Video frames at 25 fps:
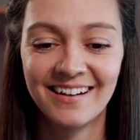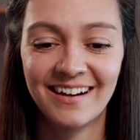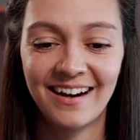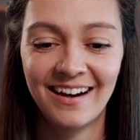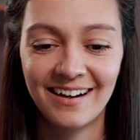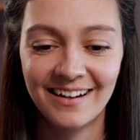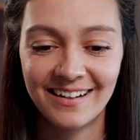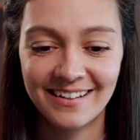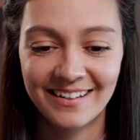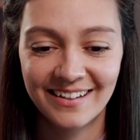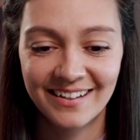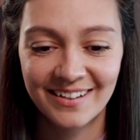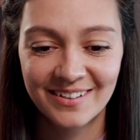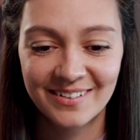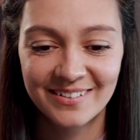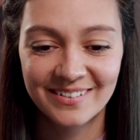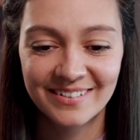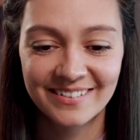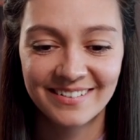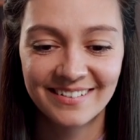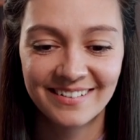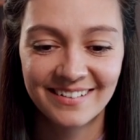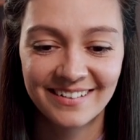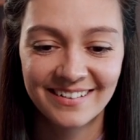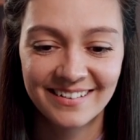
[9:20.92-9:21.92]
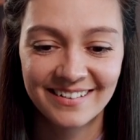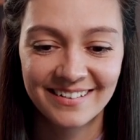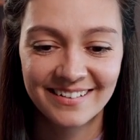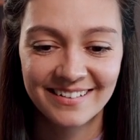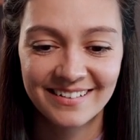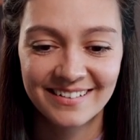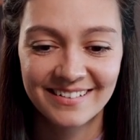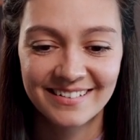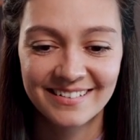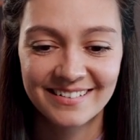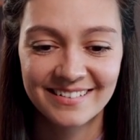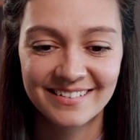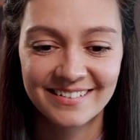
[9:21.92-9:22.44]
Hi, Aiko.
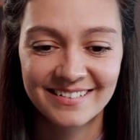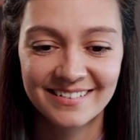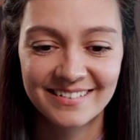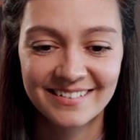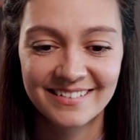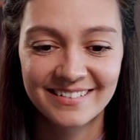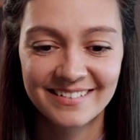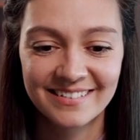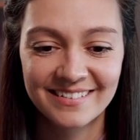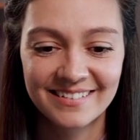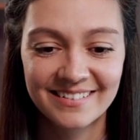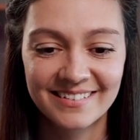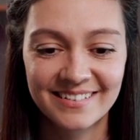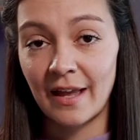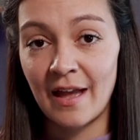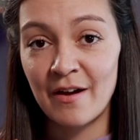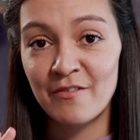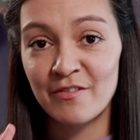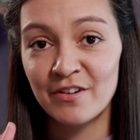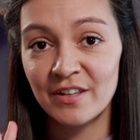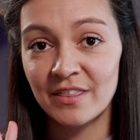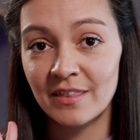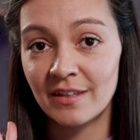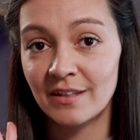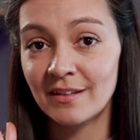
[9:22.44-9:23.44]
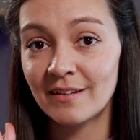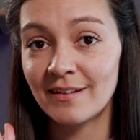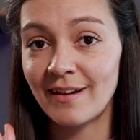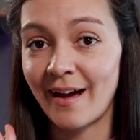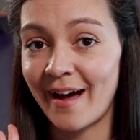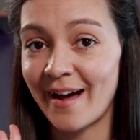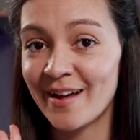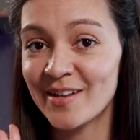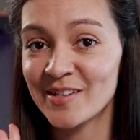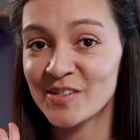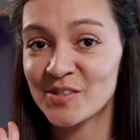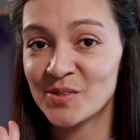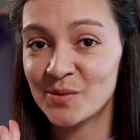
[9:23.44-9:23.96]
Everything
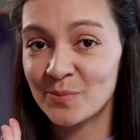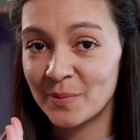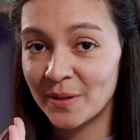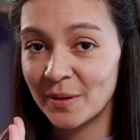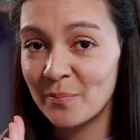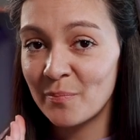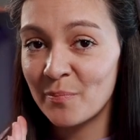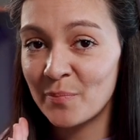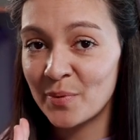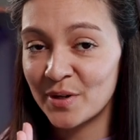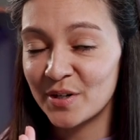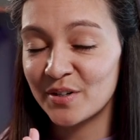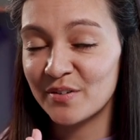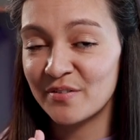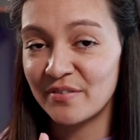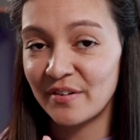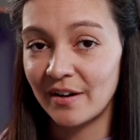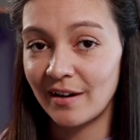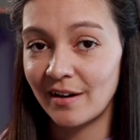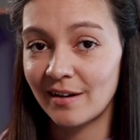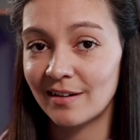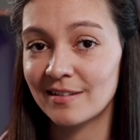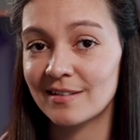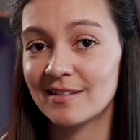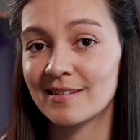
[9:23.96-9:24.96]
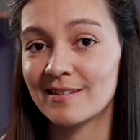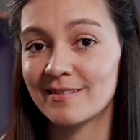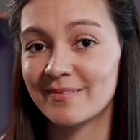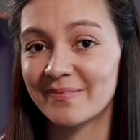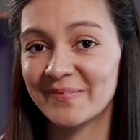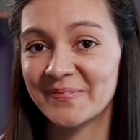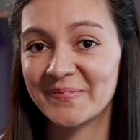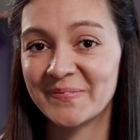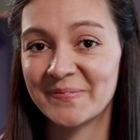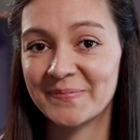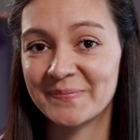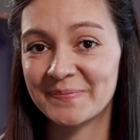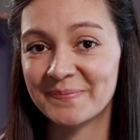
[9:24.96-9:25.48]
has to be perfect.
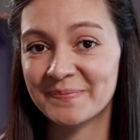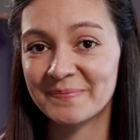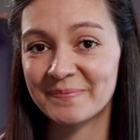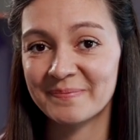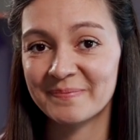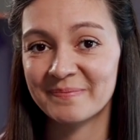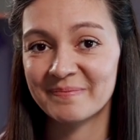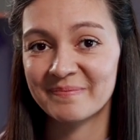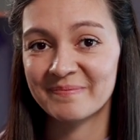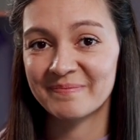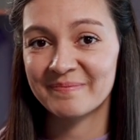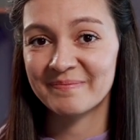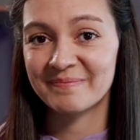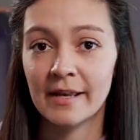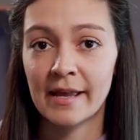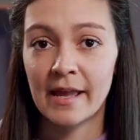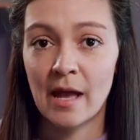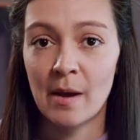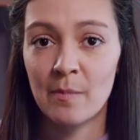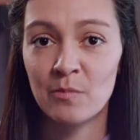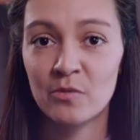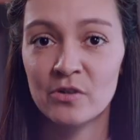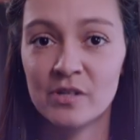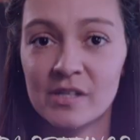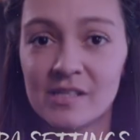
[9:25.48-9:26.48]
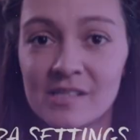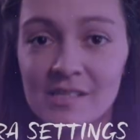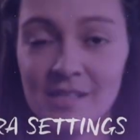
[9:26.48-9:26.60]
Camera